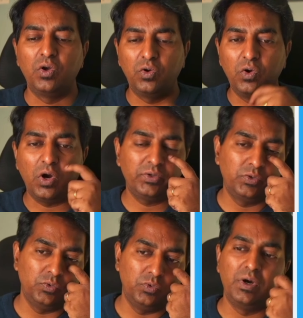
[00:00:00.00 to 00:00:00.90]
got
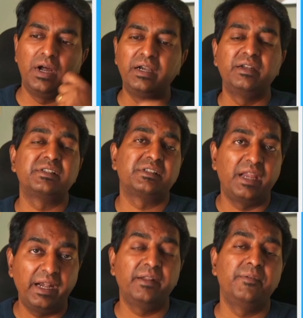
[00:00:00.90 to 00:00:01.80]
to
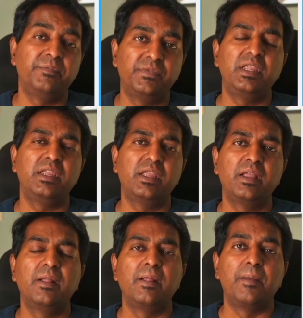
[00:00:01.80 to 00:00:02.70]
understand the
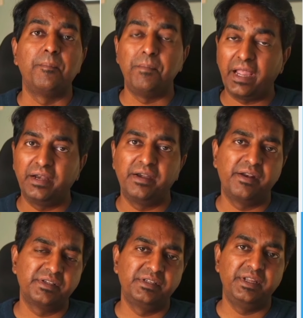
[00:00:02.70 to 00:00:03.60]
MAC
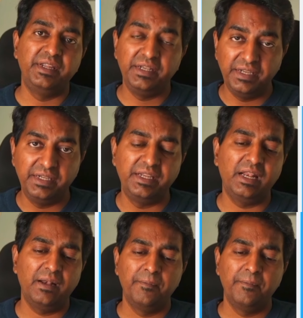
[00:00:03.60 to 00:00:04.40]
address in detail,